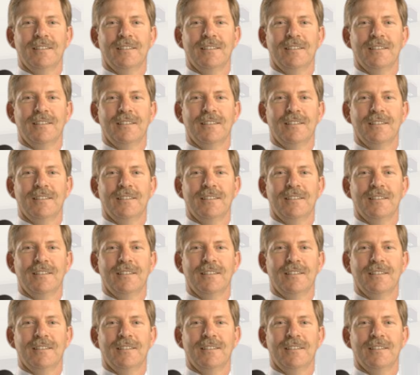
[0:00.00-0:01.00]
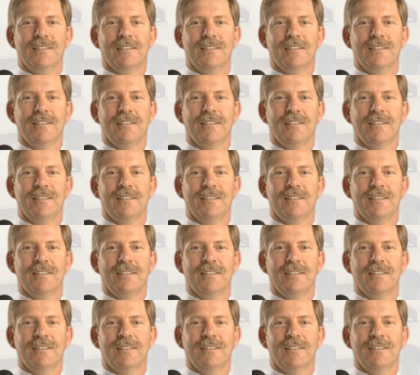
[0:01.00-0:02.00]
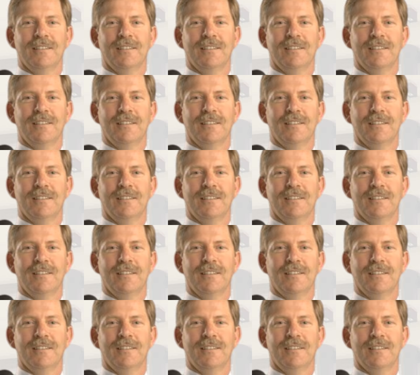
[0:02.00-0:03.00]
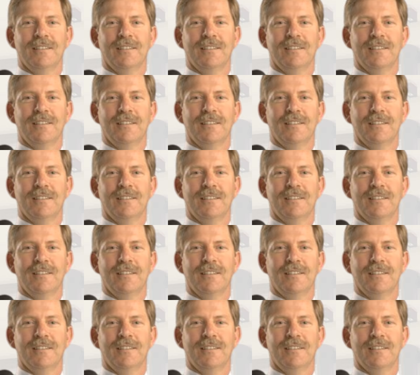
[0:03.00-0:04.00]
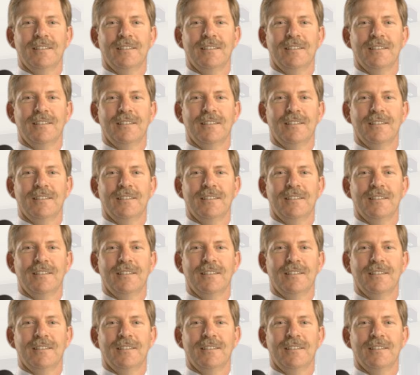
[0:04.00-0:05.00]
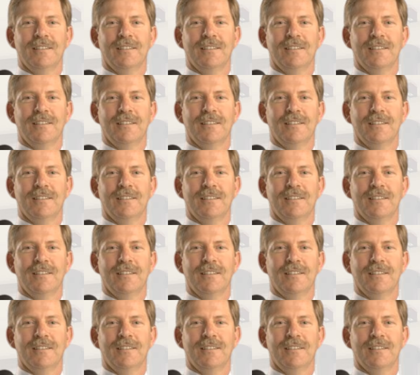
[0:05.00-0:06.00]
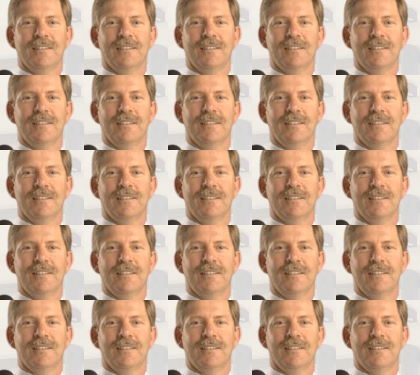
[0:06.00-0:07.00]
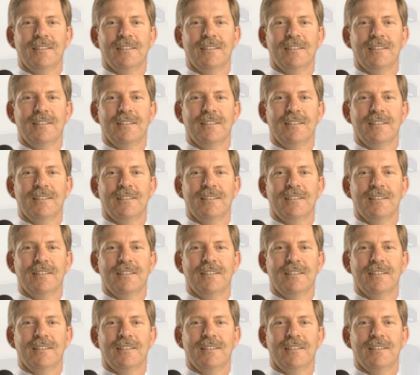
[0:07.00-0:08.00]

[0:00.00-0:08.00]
[no speech]